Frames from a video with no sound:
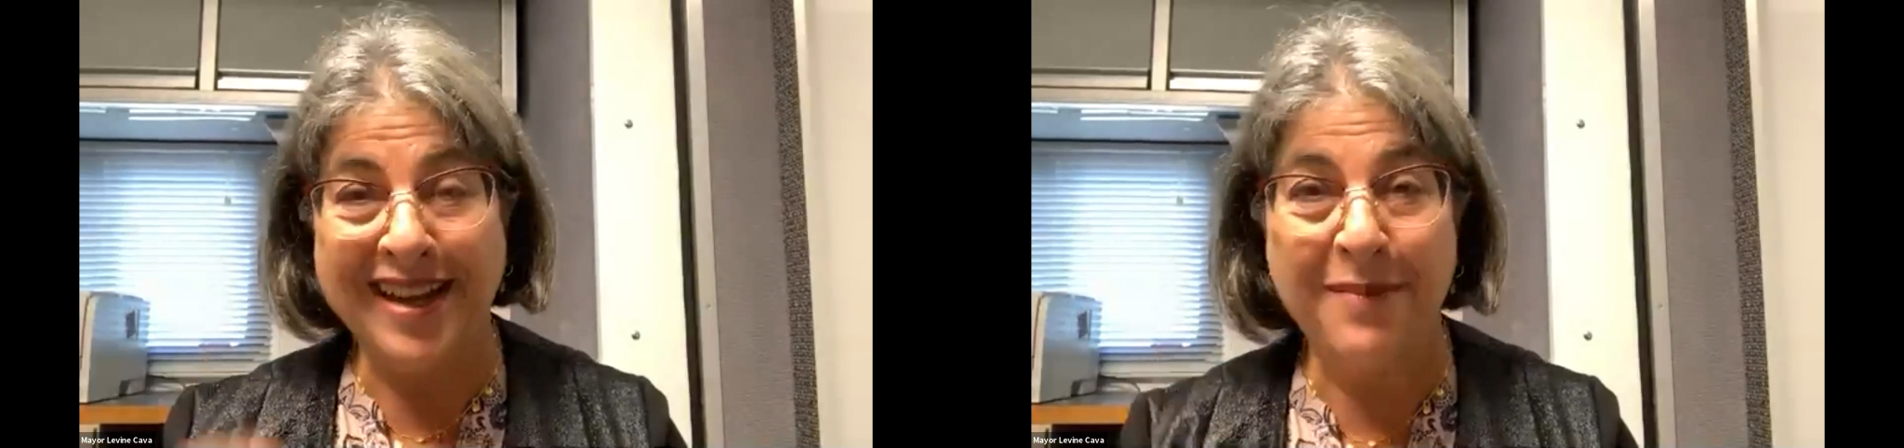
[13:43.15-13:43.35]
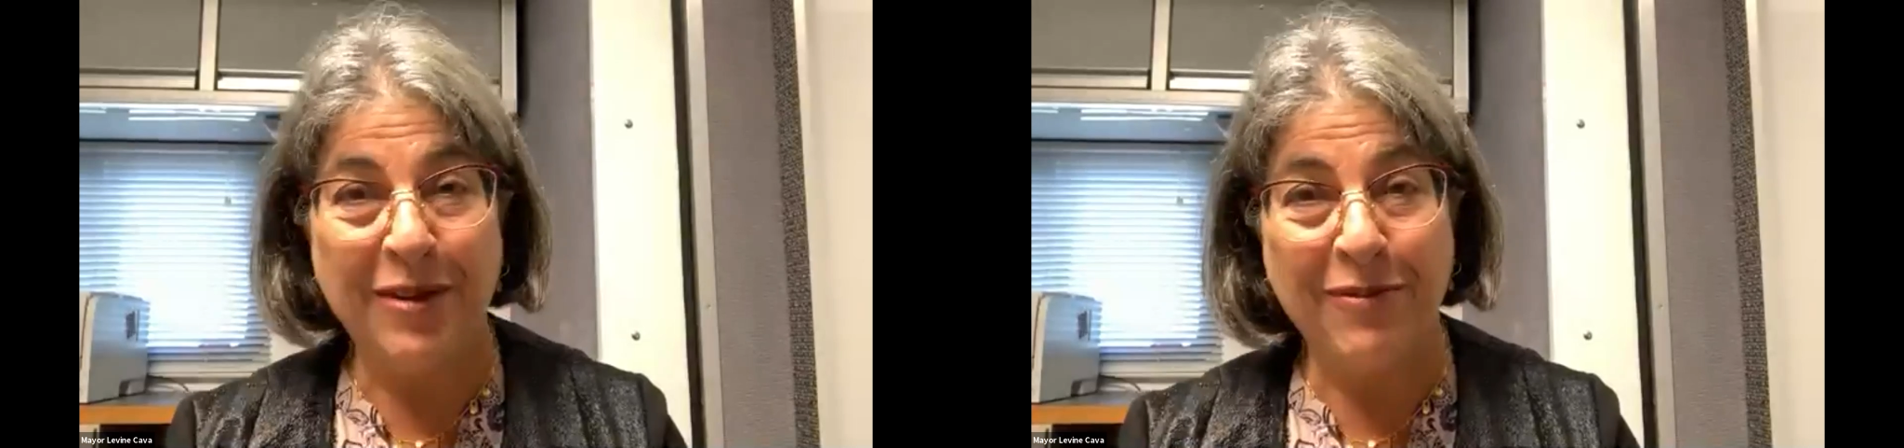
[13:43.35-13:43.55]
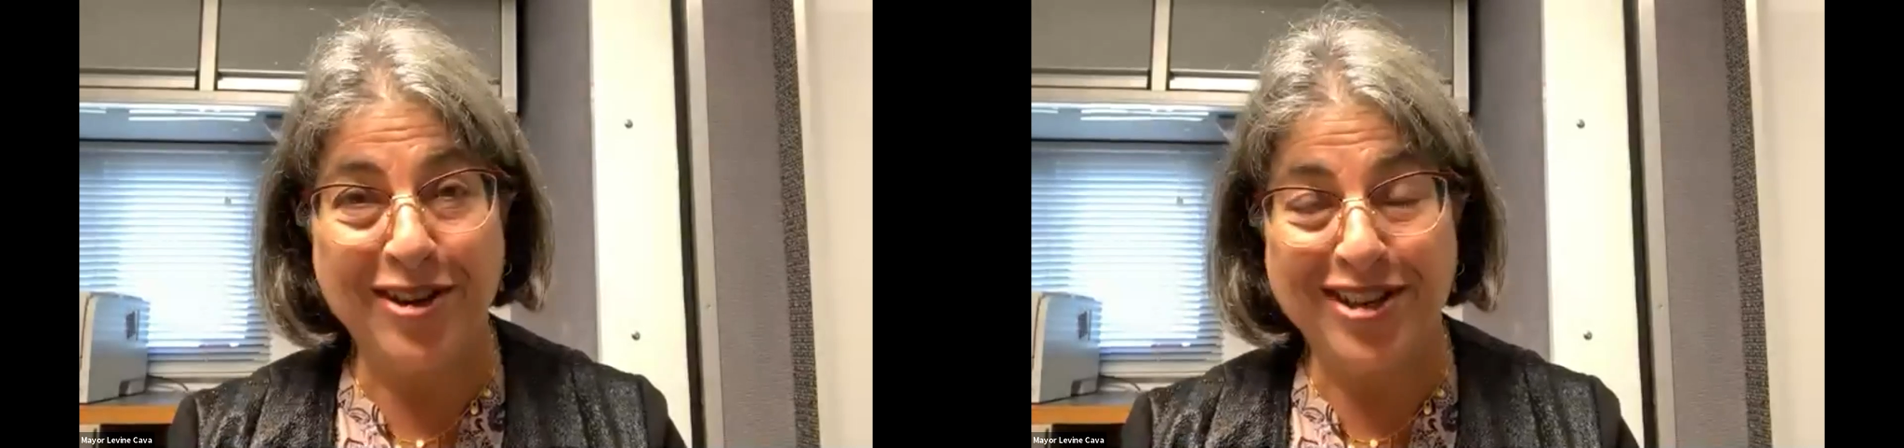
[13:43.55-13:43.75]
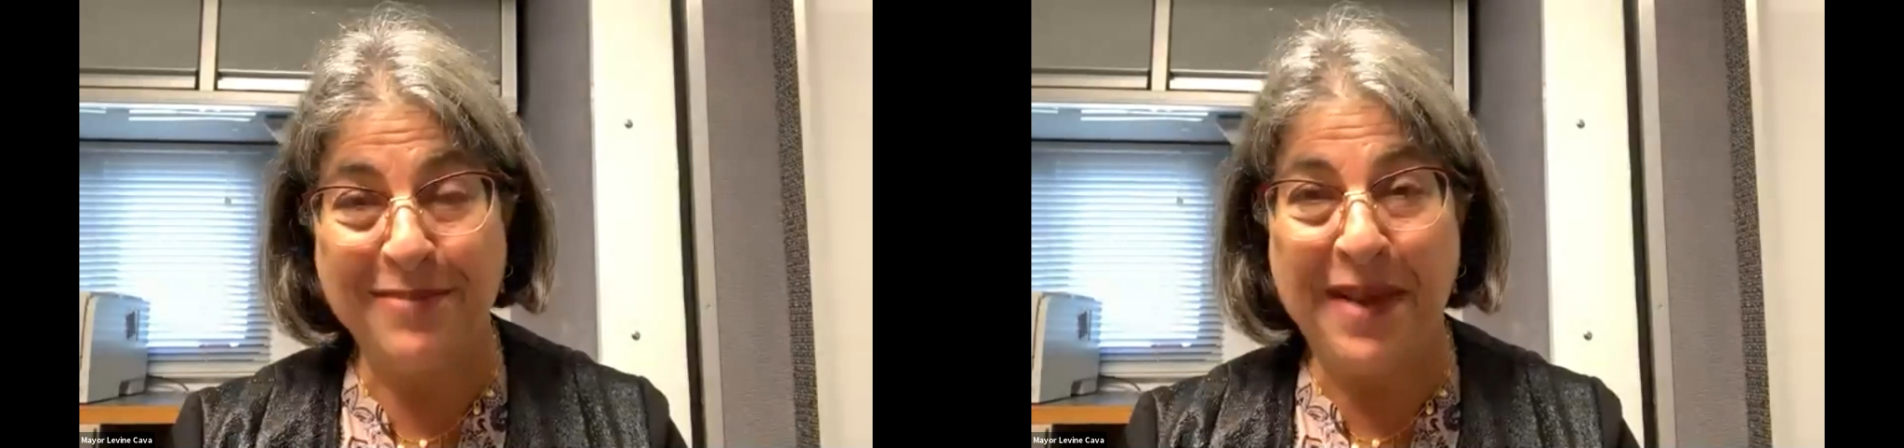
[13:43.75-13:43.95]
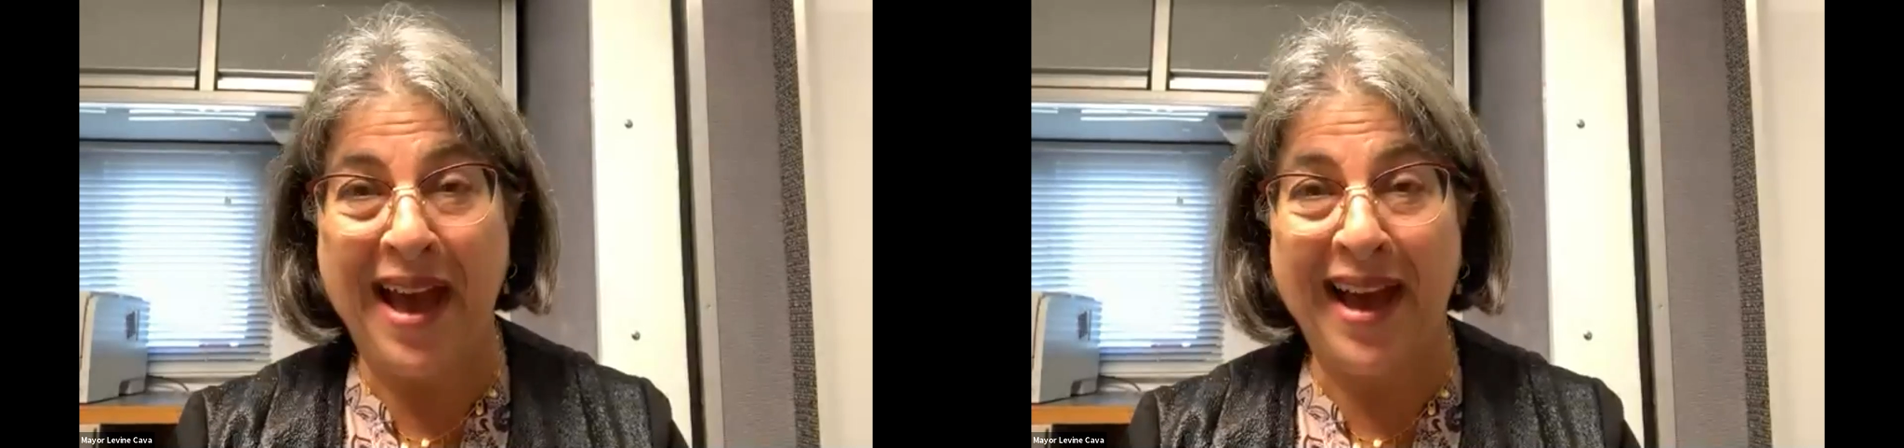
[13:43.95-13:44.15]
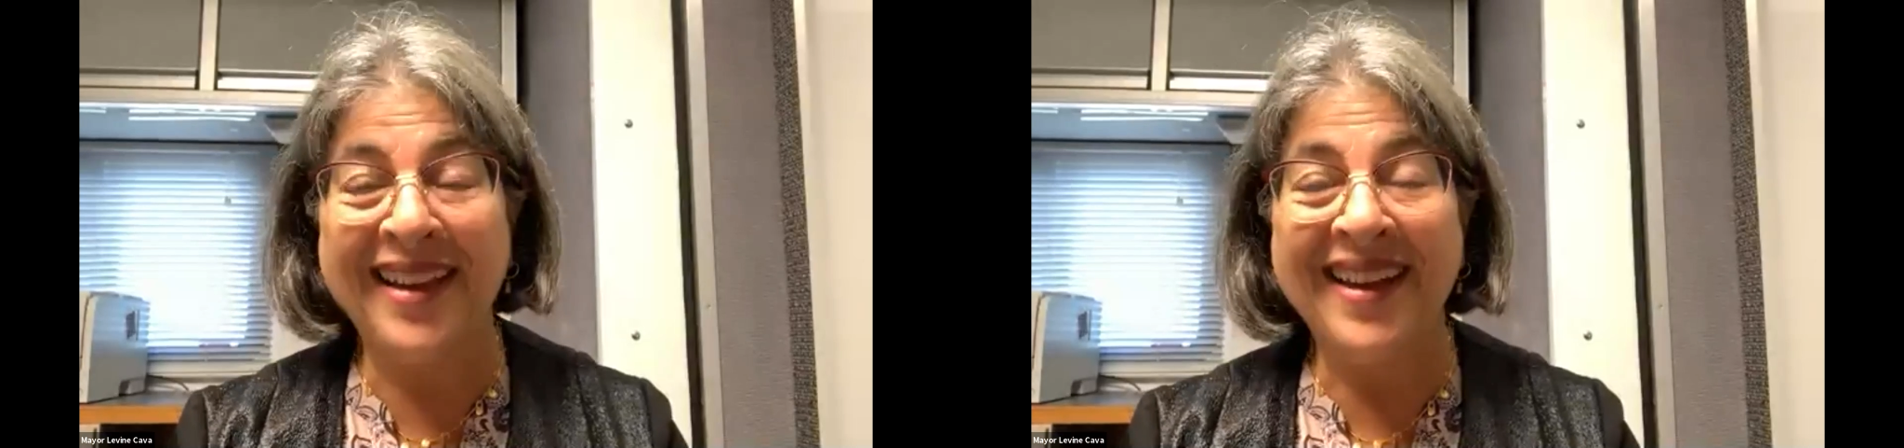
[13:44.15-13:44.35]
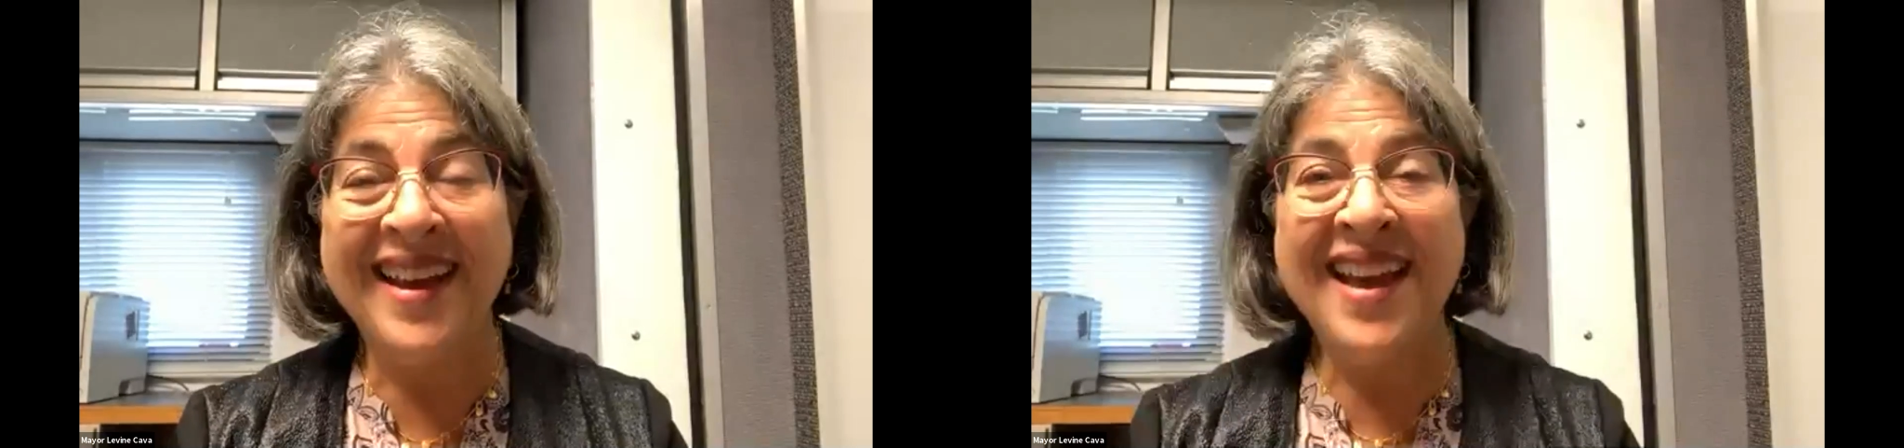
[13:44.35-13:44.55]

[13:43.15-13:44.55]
coming rushing back.